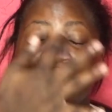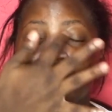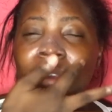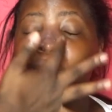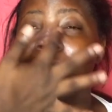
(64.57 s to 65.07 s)
which
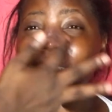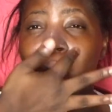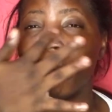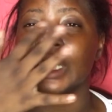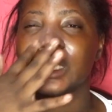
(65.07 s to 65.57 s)
can also
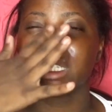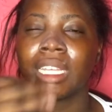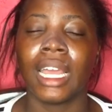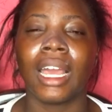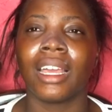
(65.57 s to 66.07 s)
serve
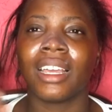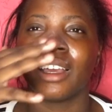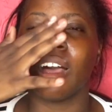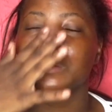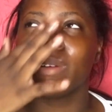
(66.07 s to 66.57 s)
as a primer,